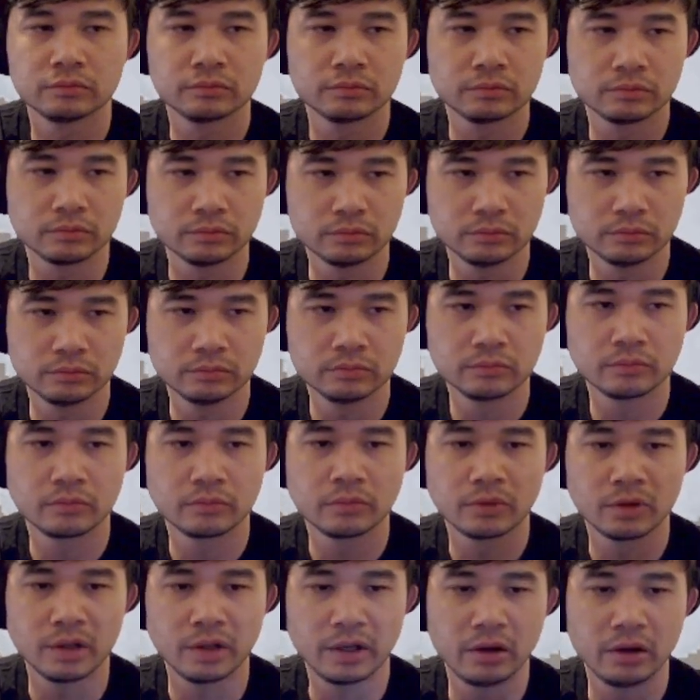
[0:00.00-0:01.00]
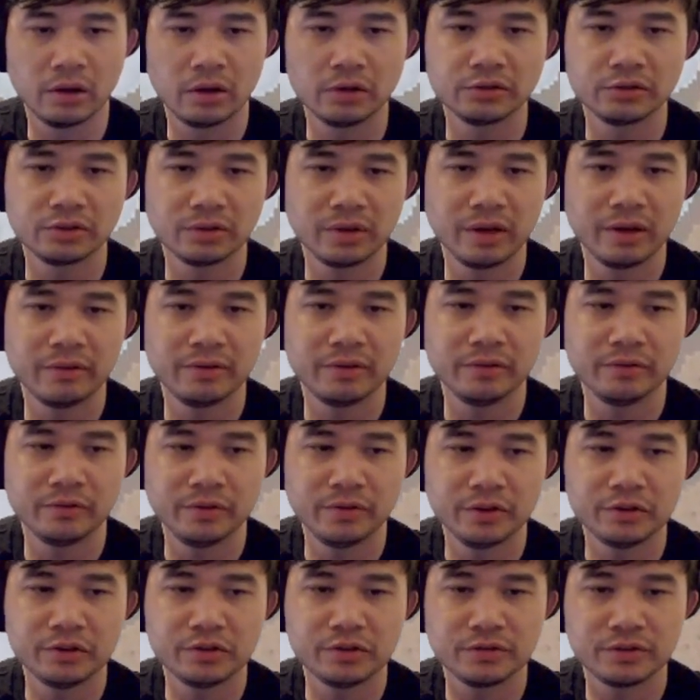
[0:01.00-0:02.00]
Mm-hmm. They also have an
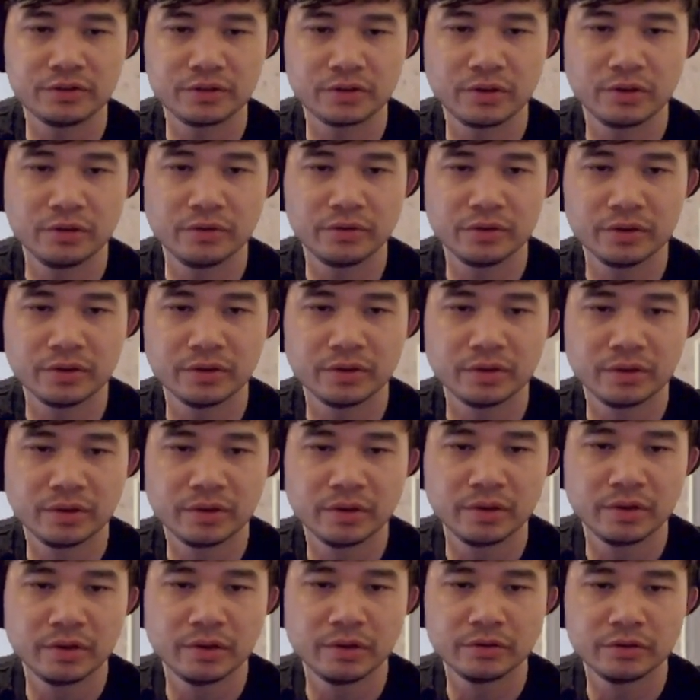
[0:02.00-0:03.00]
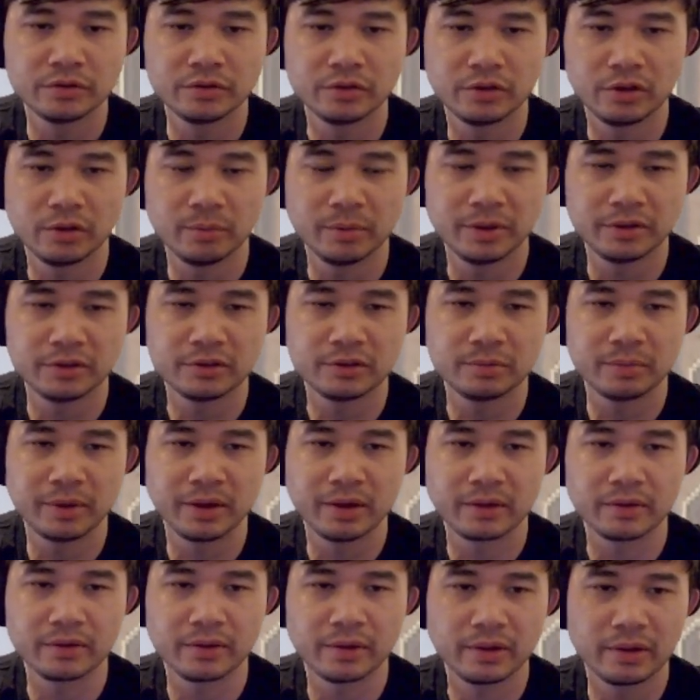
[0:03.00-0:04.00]
invasion of Segovia, so they might
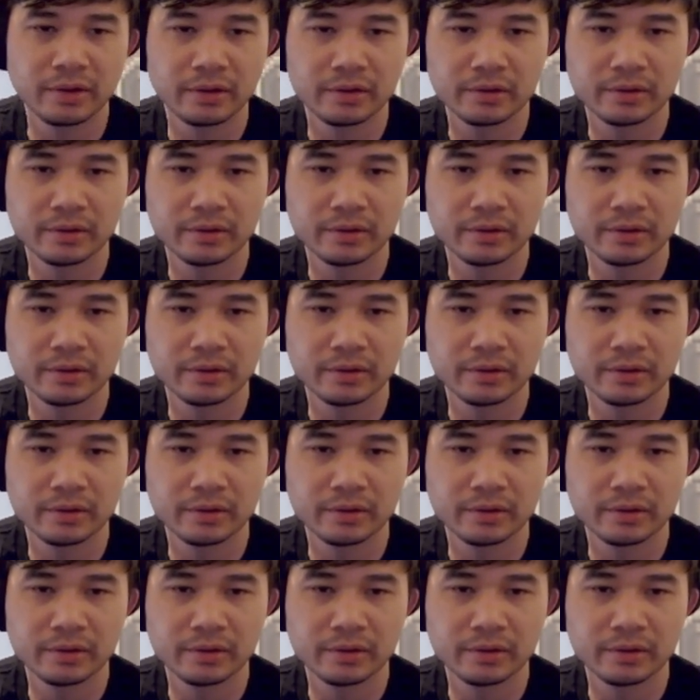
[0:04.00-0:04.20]
smack that.